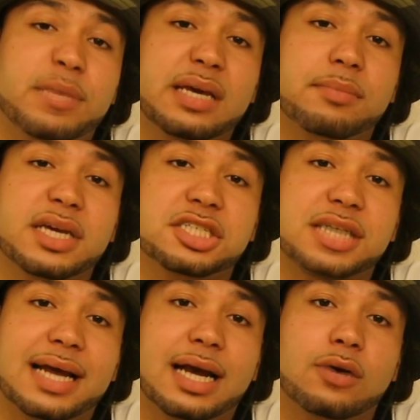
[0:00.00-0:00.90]
big
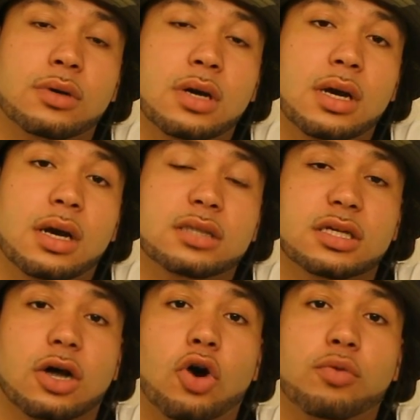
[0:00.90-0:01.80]
shout out
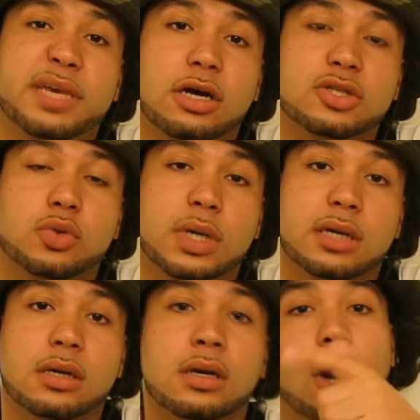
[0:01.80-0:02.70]
to the homie on
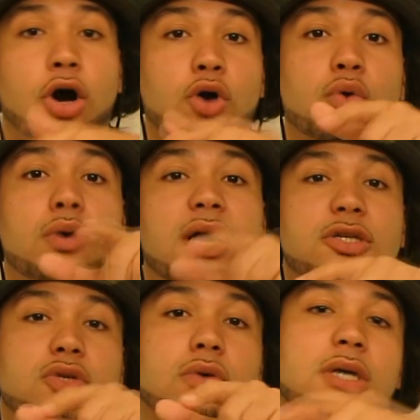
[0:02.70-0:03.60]
Twitter,
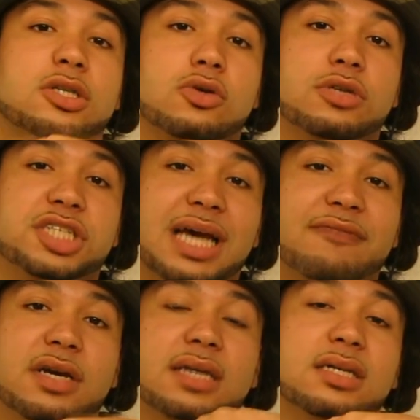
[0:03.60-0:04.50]

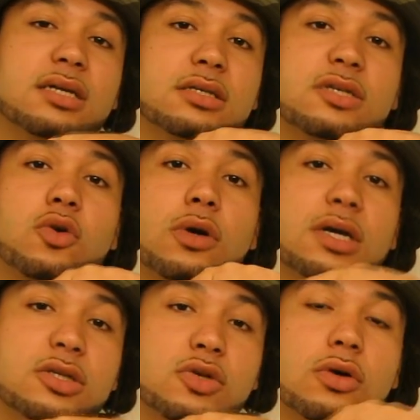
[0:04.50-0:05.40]

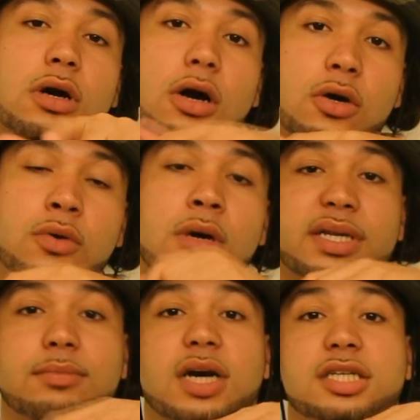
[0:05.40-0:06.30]
O__Chavez__O.
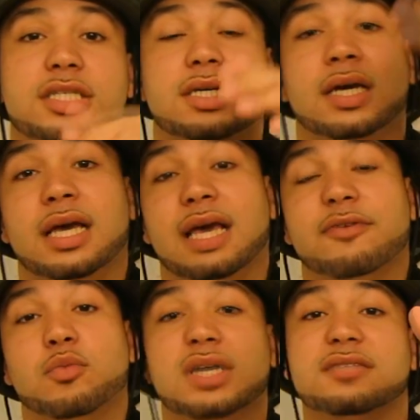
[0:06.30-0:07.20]
Pretty much,
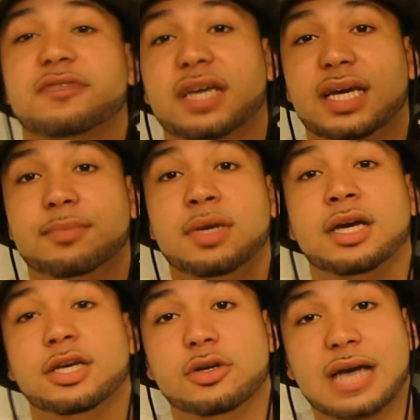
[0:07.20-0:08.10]
if it wasn't for him,
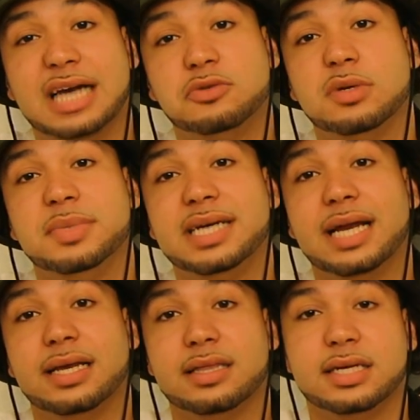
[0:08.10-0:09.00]
you guys wouldn't be
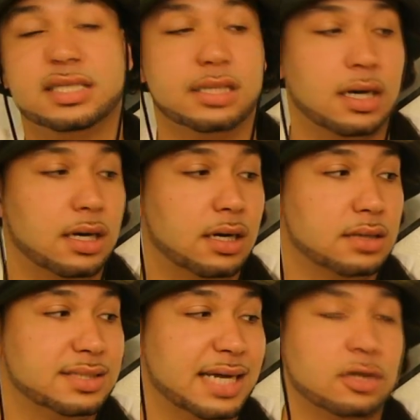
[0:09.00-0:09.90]
getting this
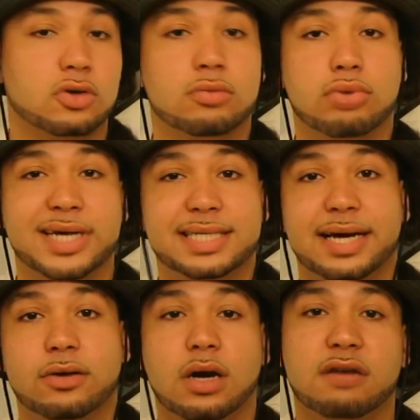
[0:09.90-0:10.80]
technical
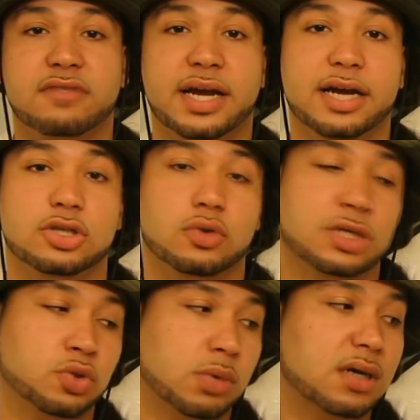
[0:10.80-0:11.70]
breakdown of the Air
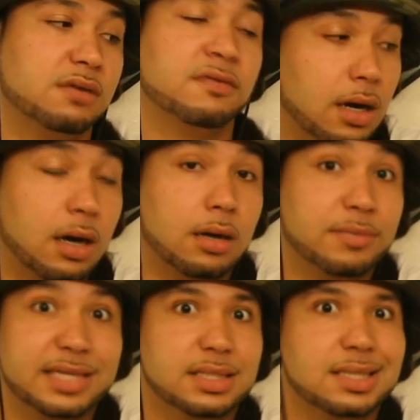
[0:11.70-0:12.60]
Jordan 12.
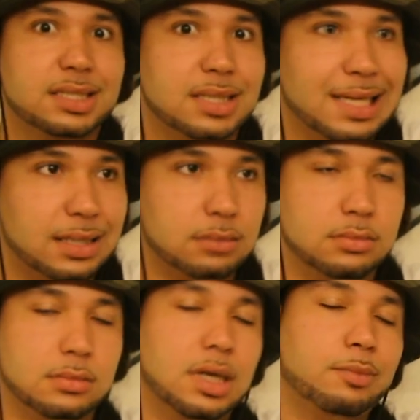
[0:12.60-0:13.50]
He sent this like a
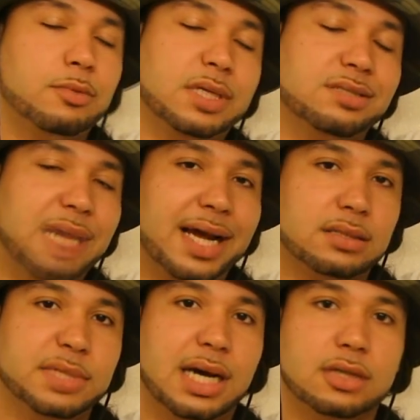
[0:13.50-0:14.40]
couple months
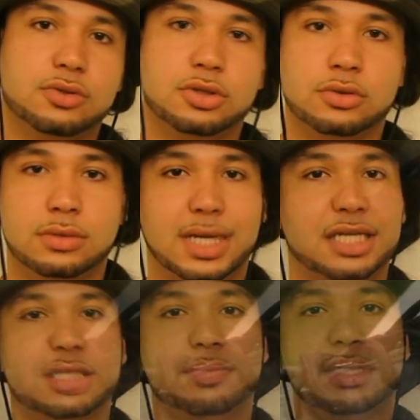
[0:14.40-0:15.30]
back, to be honest with you, and I just